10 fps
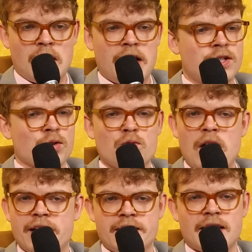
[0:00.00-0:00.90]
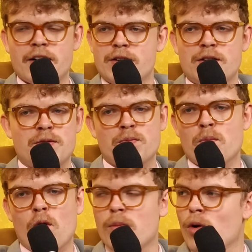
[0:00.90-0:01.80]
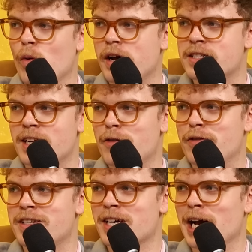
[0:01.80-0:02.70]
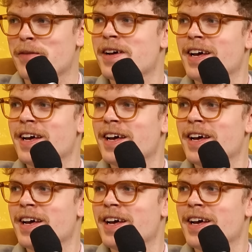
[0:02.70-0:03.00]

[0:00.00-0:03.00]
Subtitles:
Right. It's already sounding more and more Western every time.